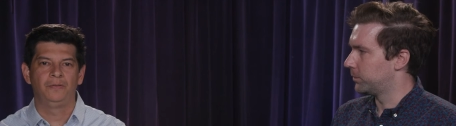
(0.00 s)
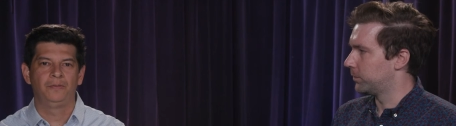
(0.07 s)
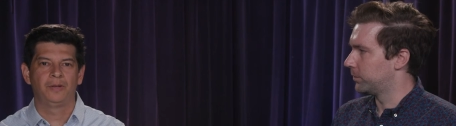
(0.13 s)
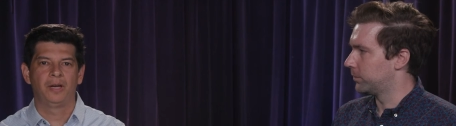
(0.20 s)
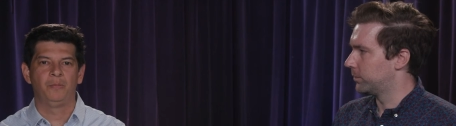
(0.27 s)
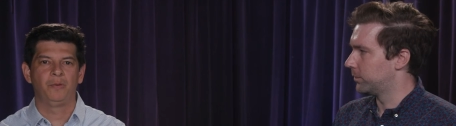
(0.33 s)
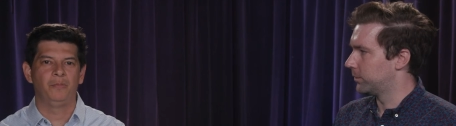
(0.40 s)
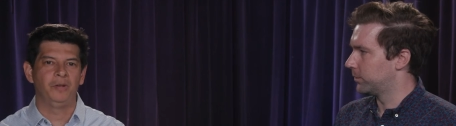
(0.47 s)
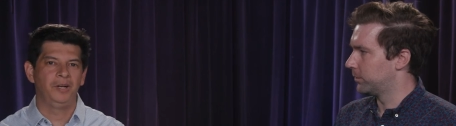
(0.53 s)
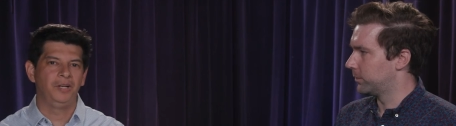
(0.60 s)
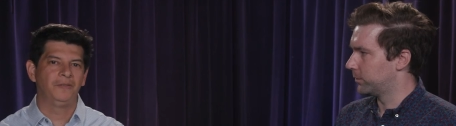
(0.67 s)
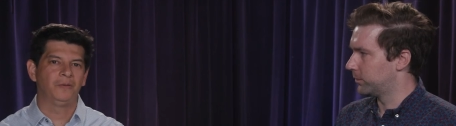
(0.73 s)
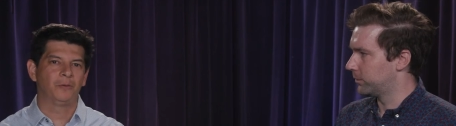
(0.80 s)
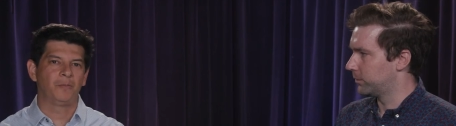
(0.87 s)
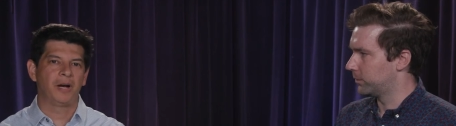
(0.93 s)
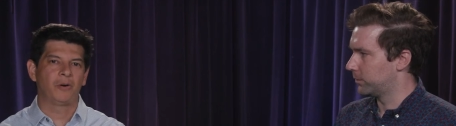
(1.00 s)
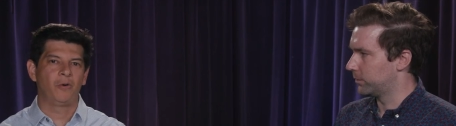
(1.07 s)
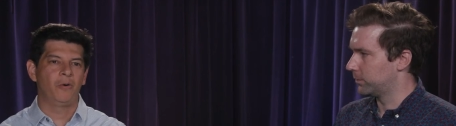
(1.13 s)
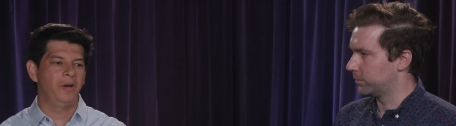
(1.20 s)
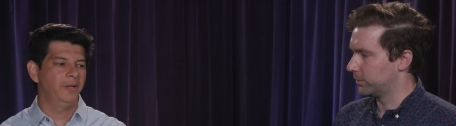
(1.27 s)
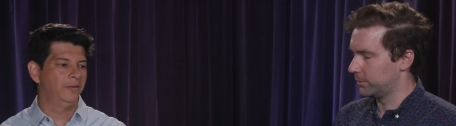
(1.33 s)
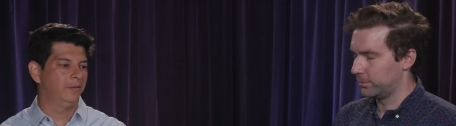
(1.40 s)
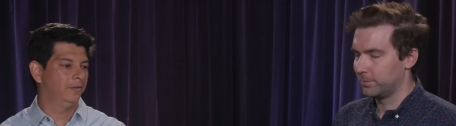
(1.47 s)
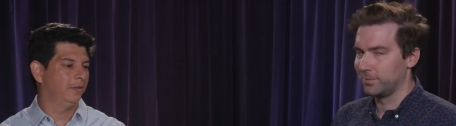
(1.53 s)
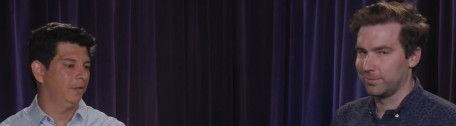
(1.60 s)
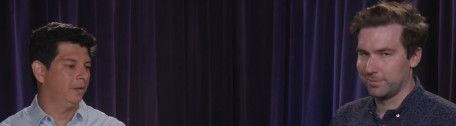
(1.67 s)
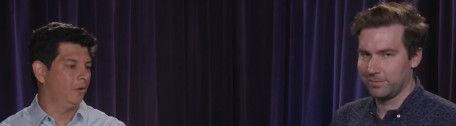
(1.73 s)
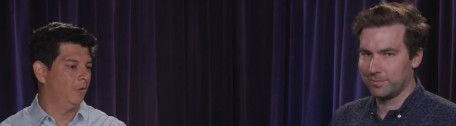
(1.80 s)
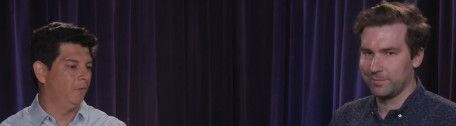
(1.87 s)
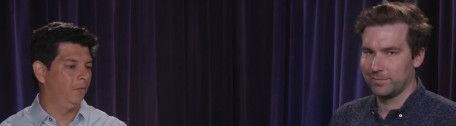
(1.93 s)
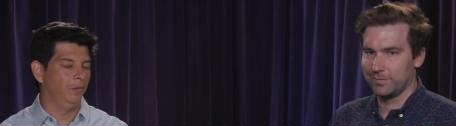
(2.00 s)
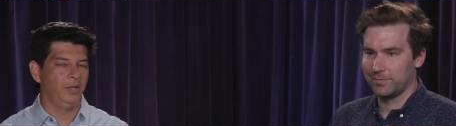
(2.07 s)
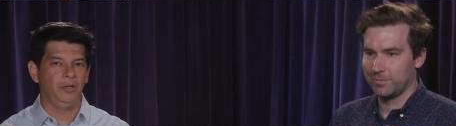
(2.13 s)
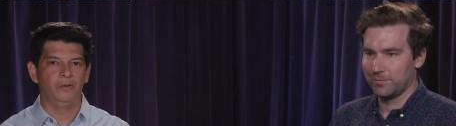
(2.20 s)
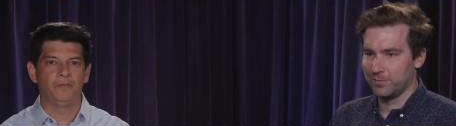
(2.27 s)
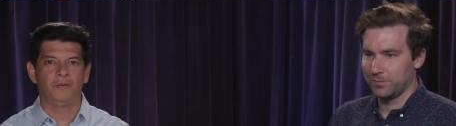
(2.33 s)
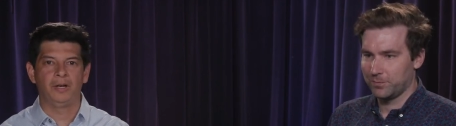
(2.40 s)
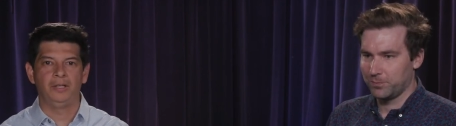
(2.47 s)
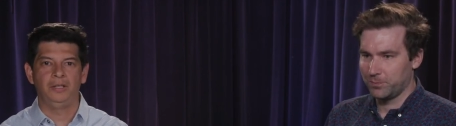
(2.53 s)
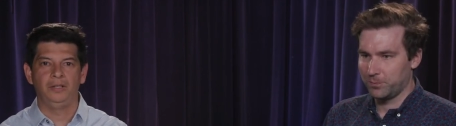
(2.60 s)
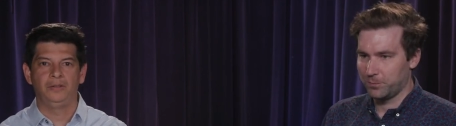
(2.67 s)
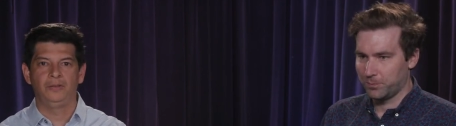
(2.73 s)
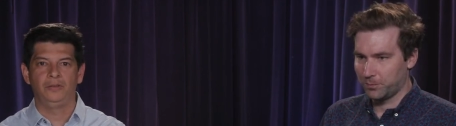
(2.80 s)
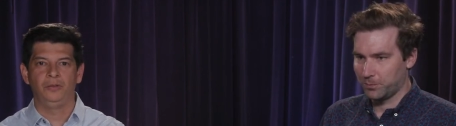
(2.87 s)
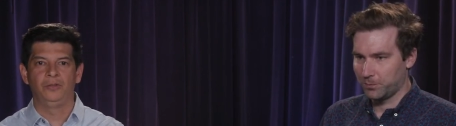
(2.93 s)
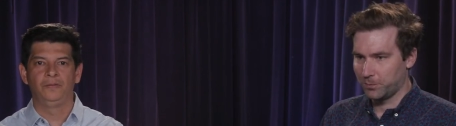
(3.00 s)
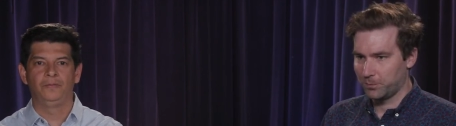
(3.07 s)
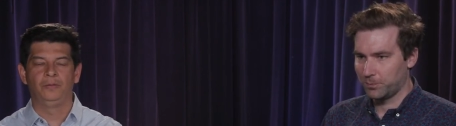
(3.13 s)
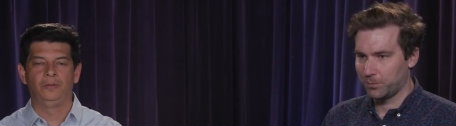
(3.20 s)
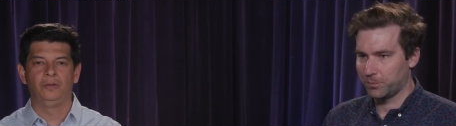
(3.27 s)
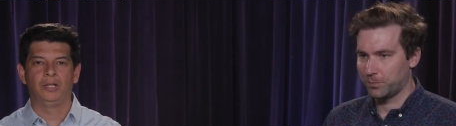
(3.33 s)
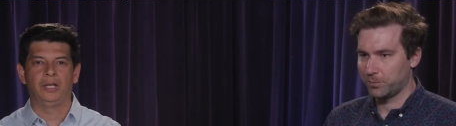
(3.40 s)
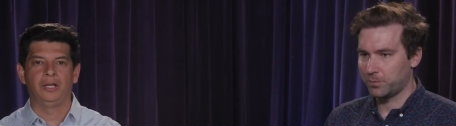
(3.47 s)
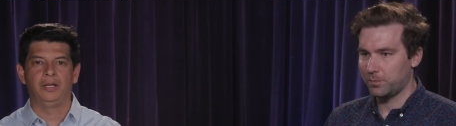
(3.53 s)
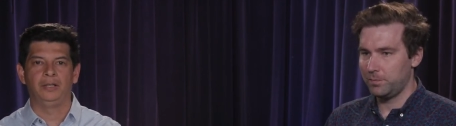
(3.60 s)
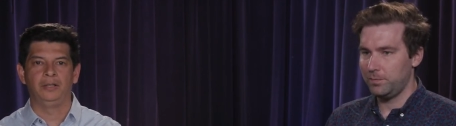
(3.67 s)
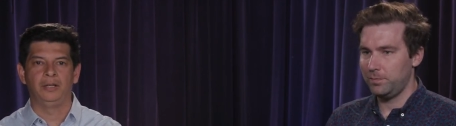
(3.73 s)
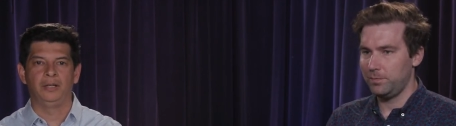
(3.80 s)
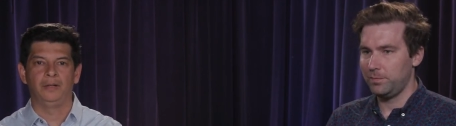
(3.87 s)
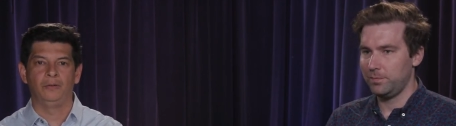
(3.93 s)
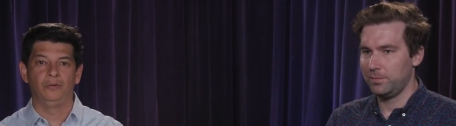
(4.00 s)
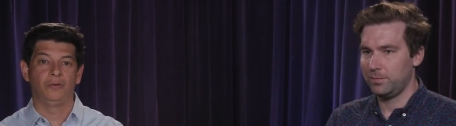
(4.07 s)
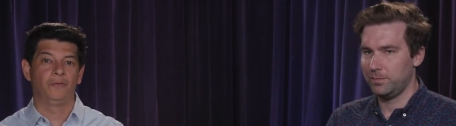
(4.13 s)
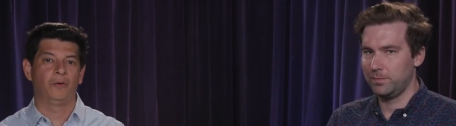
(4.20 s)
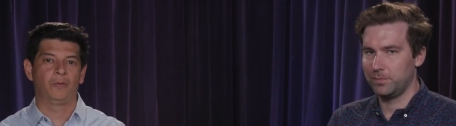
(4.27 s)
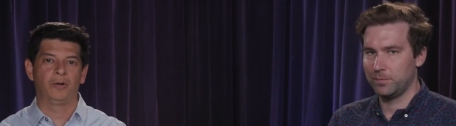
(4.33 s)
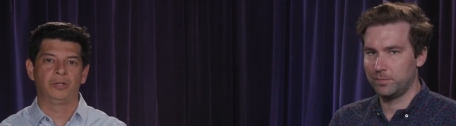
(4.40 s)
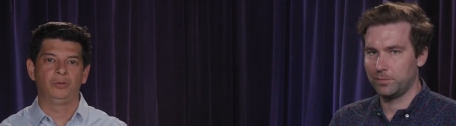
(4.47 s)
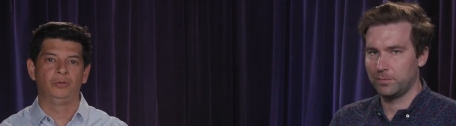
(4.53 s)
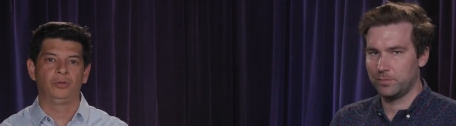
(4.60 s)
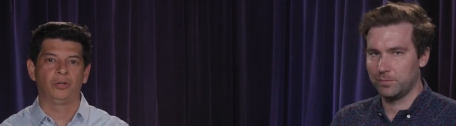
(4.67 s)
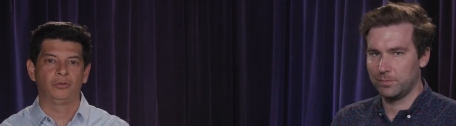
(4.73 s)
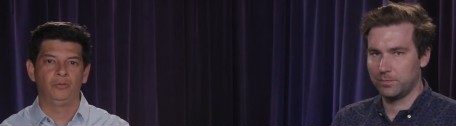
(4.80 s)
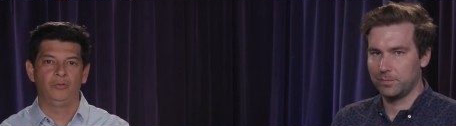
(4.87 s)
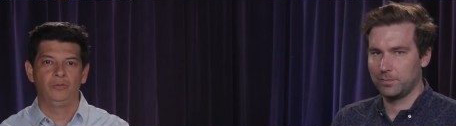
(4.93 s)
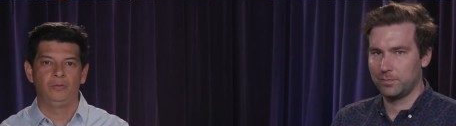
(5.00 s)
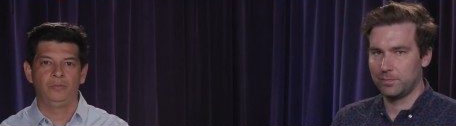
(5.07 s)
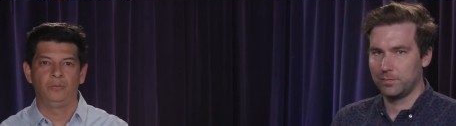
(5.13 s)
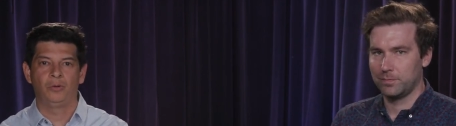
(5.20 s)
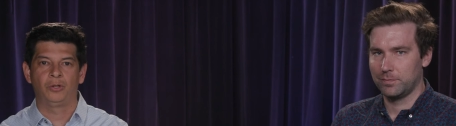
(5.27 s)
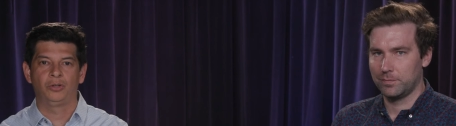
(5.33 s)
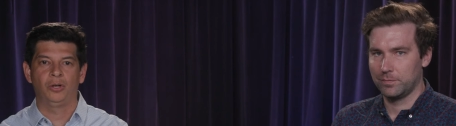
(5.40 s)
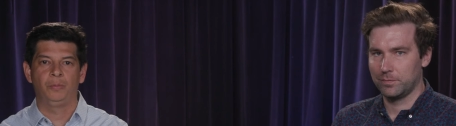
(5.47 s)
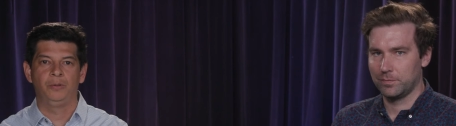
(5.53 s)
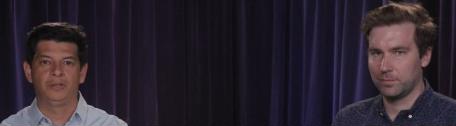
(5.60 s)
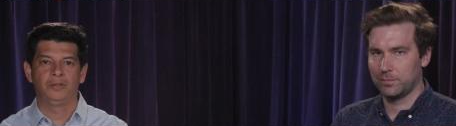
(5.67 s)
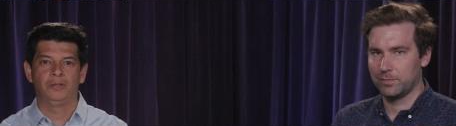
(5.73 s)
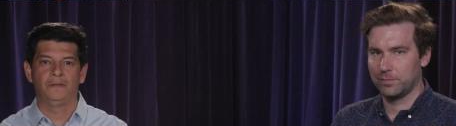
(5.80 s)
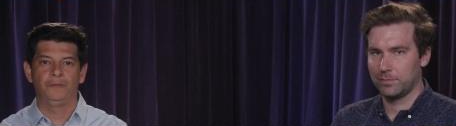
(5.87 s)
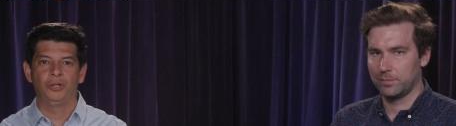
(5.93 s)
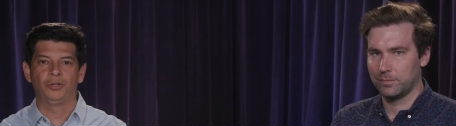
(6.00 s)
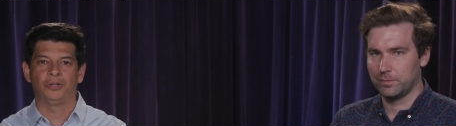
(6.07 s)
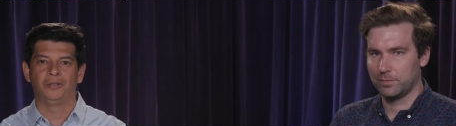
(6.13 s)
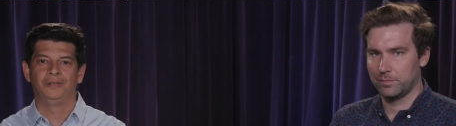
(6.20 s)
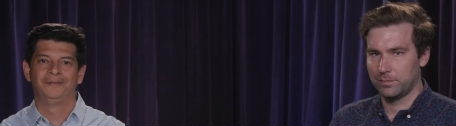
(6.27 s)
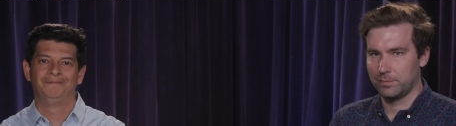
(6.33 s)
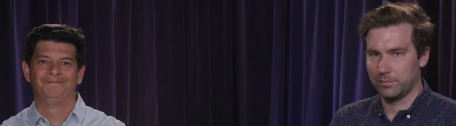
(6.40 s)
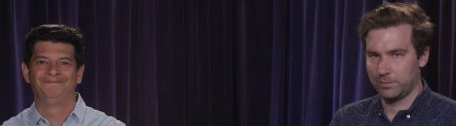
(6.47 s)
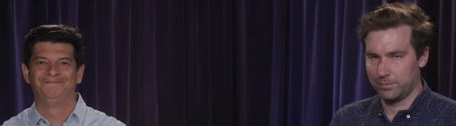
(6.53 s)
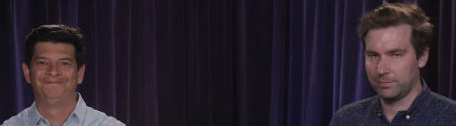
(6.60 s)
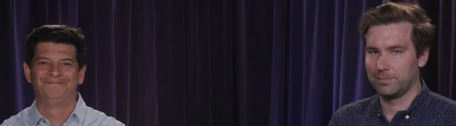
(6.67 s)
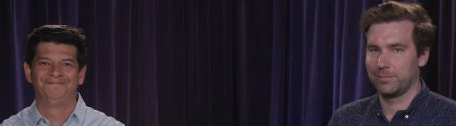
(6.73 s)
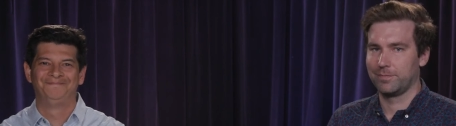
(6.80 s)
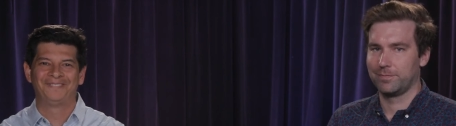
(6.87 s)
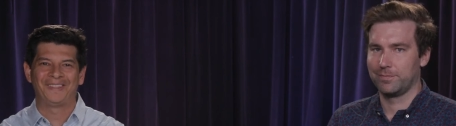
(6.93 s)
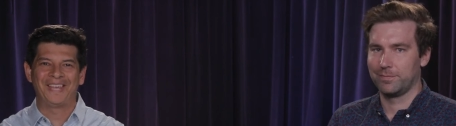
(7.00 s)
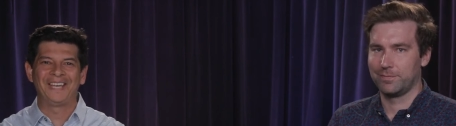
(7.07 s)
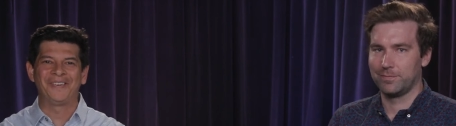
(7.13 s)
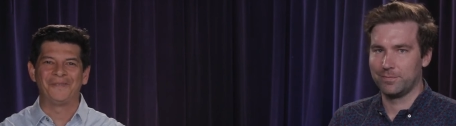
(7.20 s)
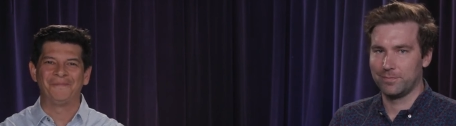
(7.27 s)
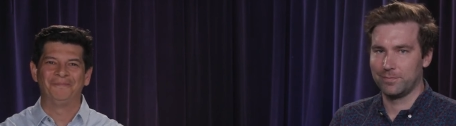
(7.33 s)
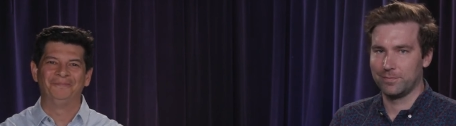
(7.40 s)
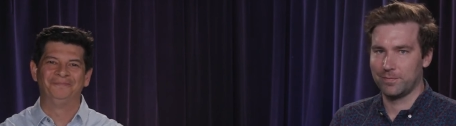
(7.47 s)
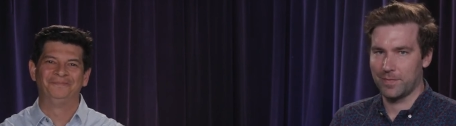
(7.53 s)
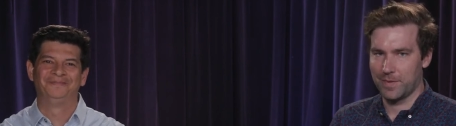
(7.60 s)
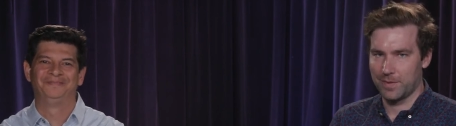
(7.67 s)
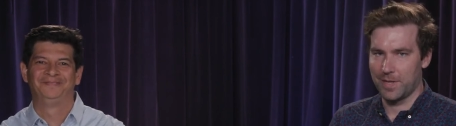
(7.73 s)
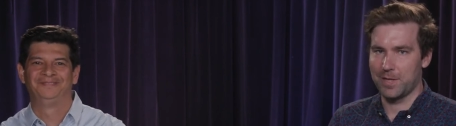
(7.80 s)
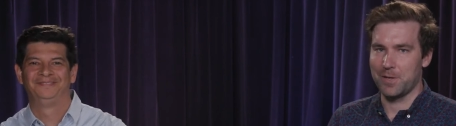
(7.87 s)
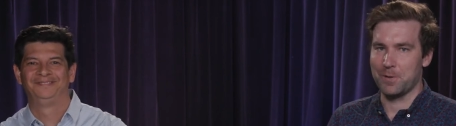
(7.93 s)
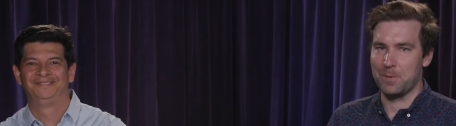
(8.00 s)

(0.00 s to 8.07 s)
Speaker 1: of capabilities for Mac OS. Uh, hopefully you find these useful and uh, look forward to talk to more topics in the future. Thank you. Thank